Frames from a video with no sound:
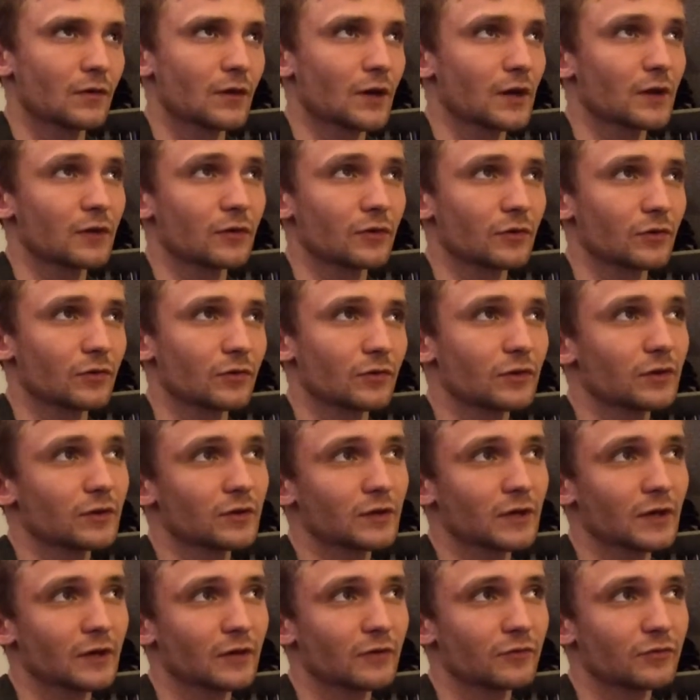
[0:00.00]
i don't know in
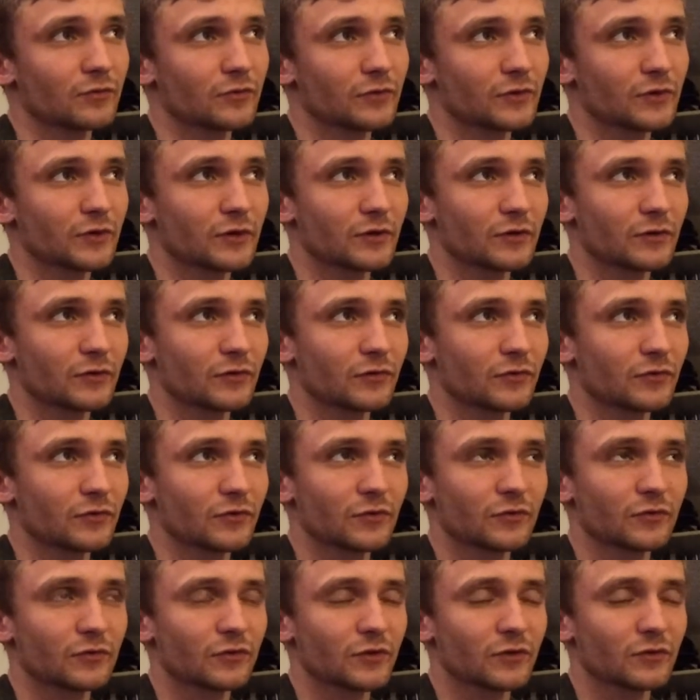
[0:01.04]
california here there,
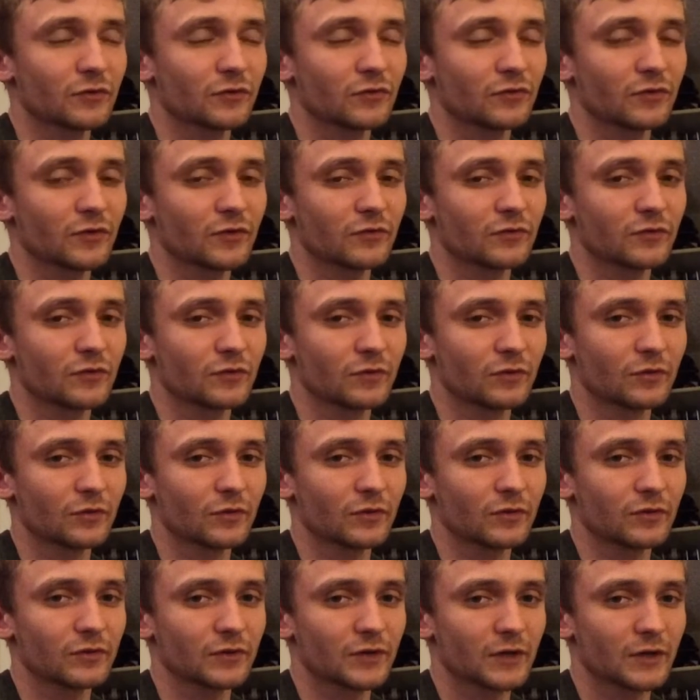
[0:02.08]
there's tons of stuff to do
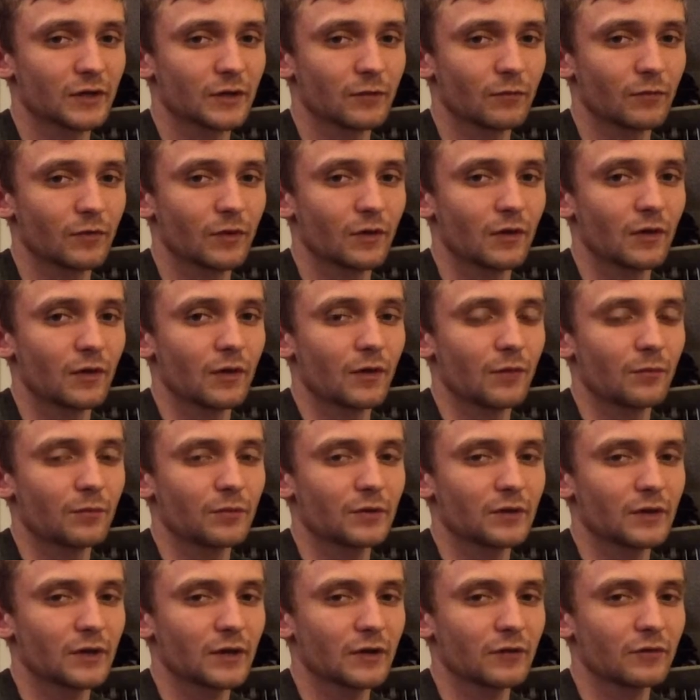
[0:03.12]
all the time
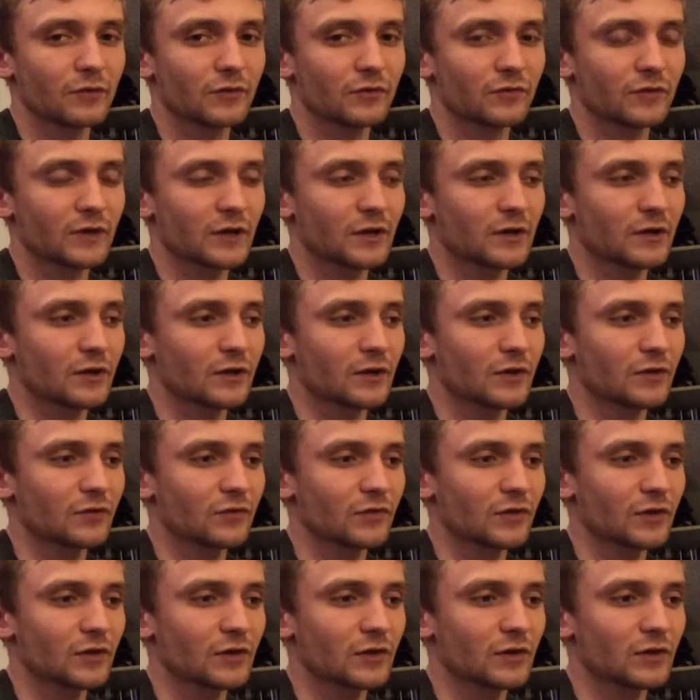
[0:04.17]
but out in nevada it's
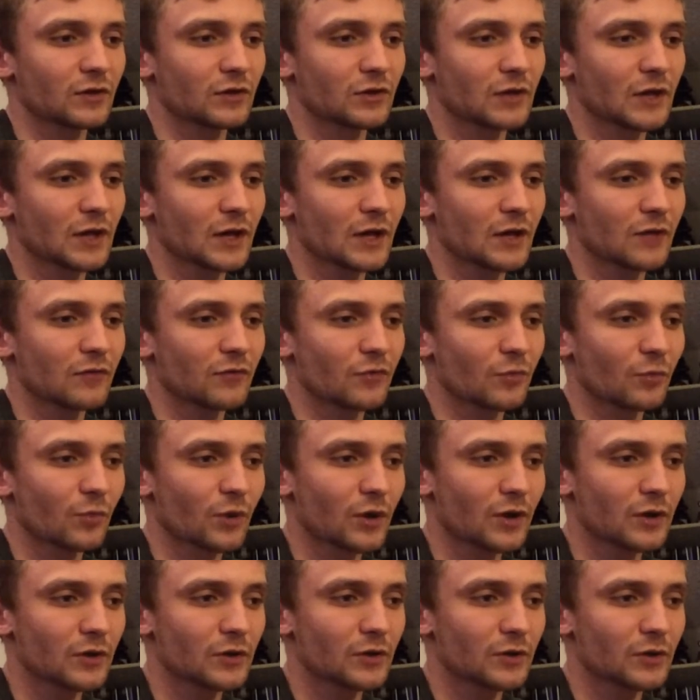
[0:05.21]
like you have a
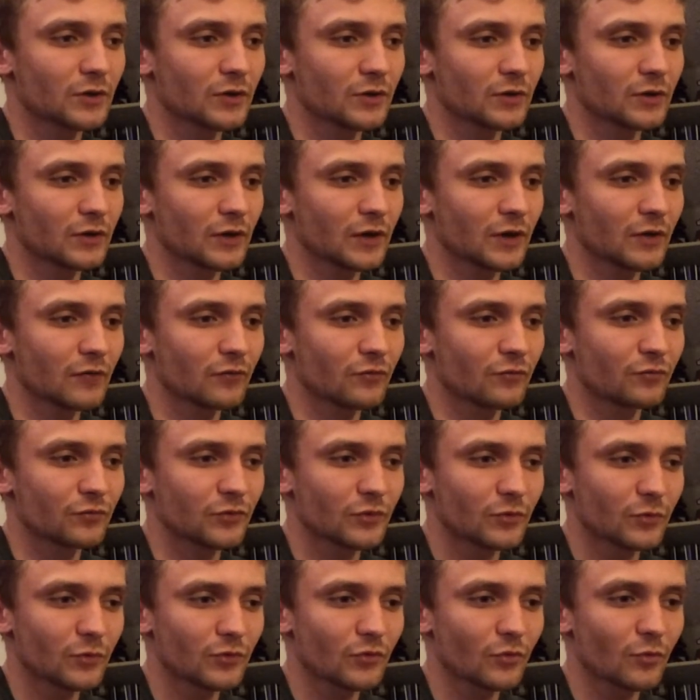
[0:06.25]
water you have
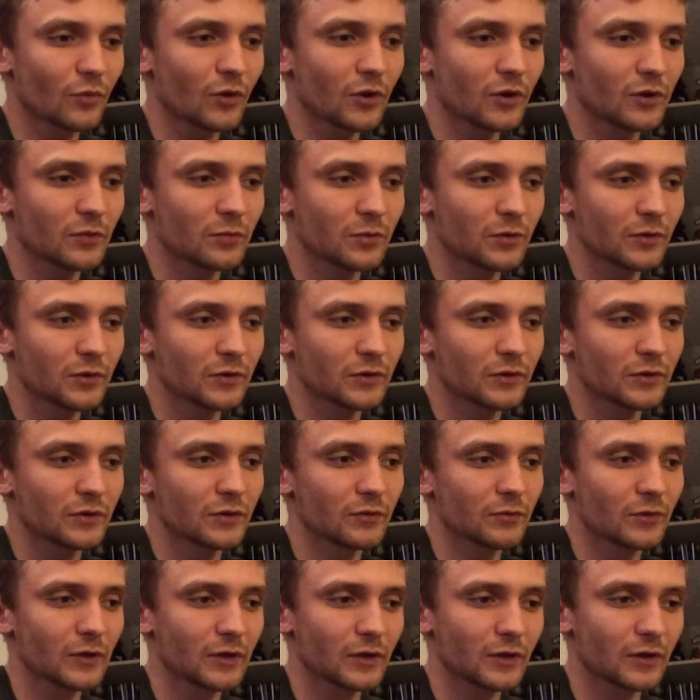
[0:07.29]
there was a water park near
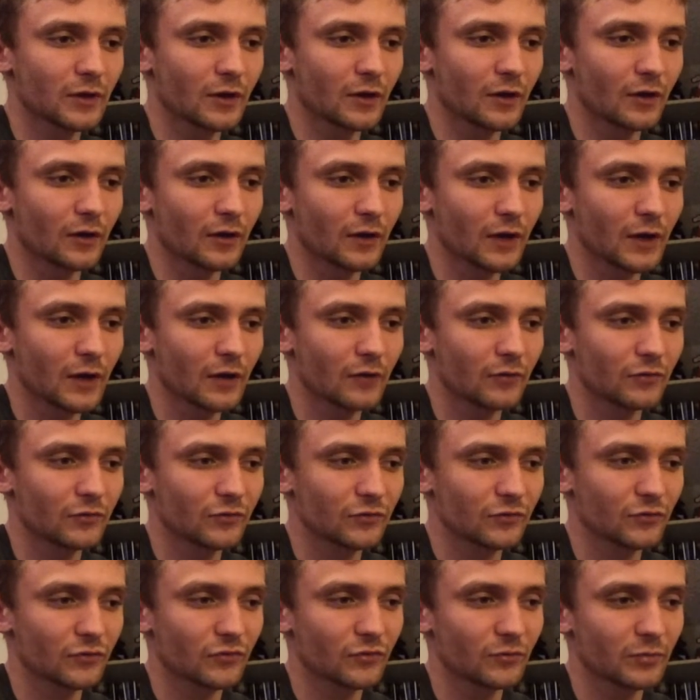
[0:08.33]
my uh, house
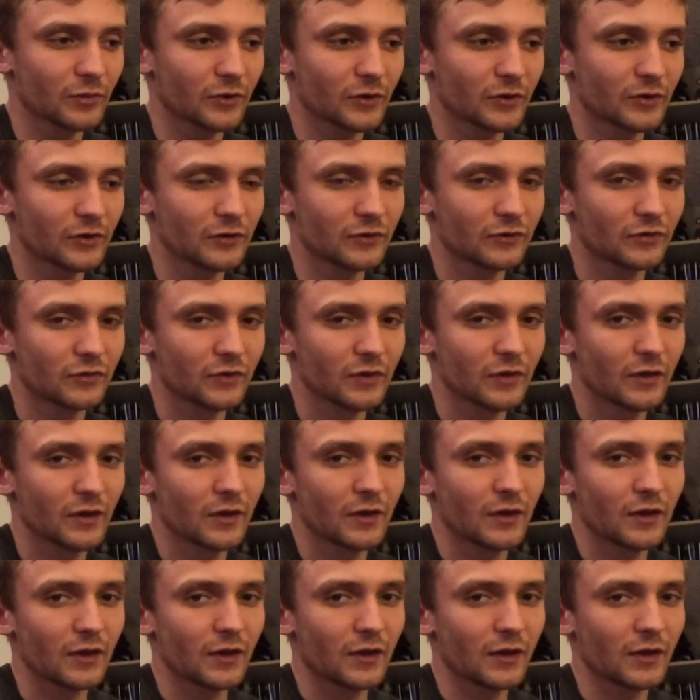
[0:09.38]
in sparks
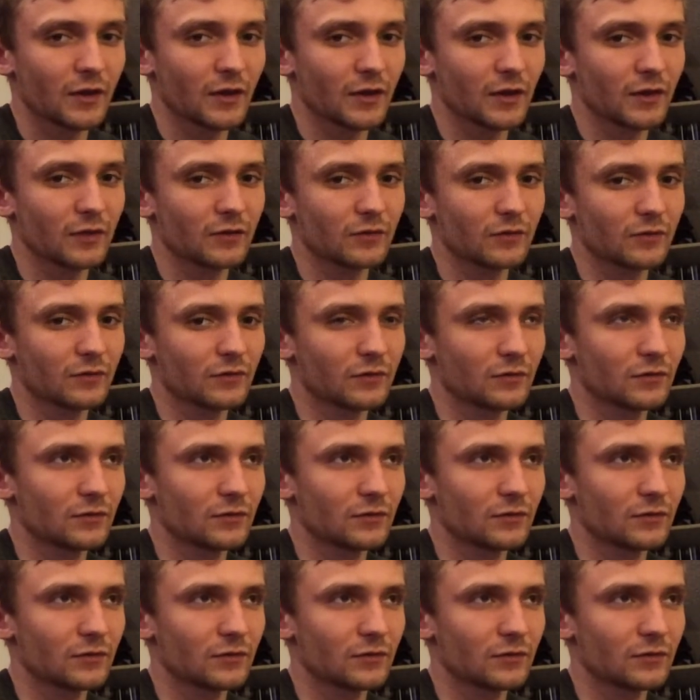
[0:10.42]
and